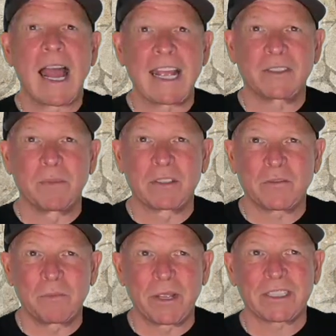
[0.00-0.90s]
Hi, it's Mitch
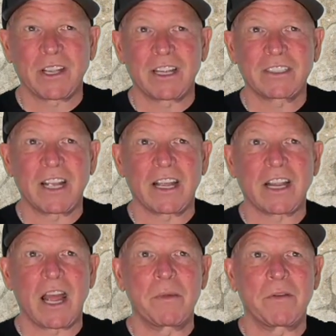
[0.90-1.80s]
from
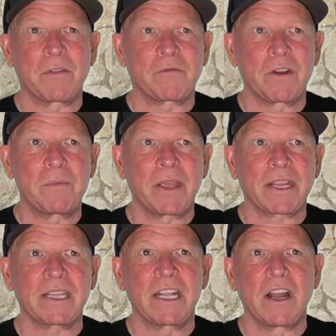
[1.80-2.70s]
PickDogs.com here with your free
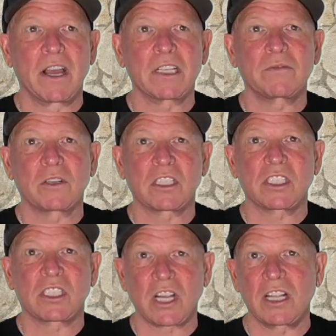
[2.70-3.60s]
pick in the Nuggets versus
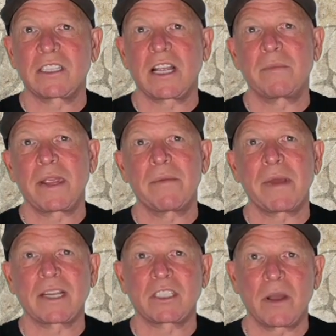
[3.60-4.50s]
Suns NBA
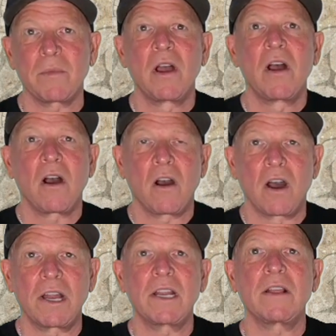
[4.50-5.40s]
matchup
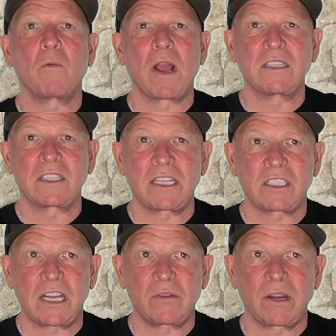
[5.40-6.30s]
on Wednesday,
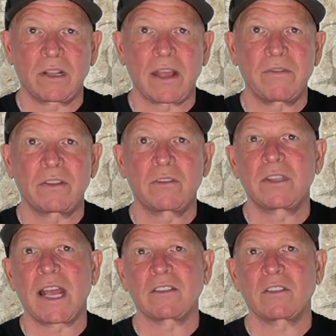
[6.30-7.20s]
January 11th,
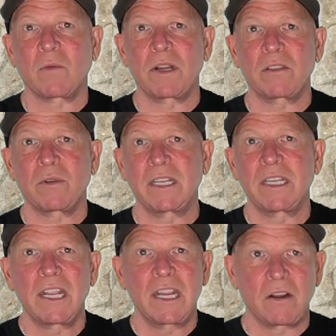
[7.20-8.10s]

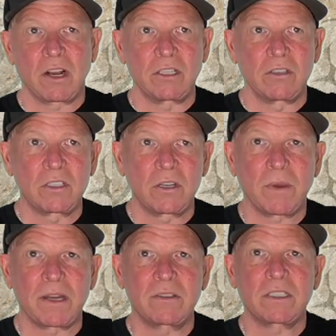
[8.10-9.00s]
2023. Here on YouTube,
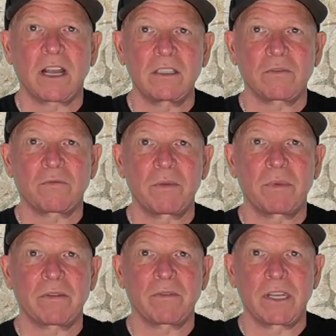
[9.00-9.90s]
I do tons of free
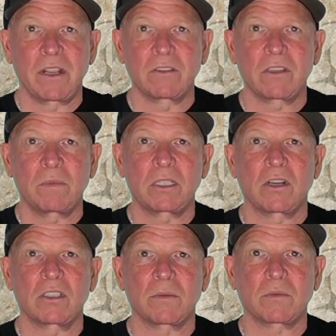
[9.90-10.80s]
pick videos, so be
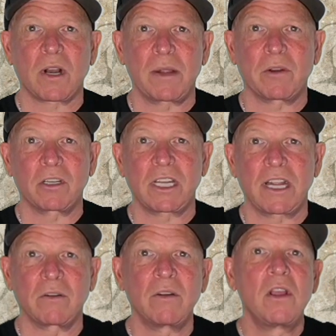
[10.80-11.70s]
sure to subscribe to our
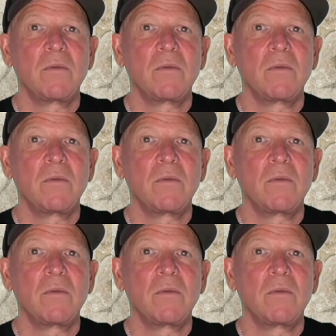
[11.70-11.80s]
channel.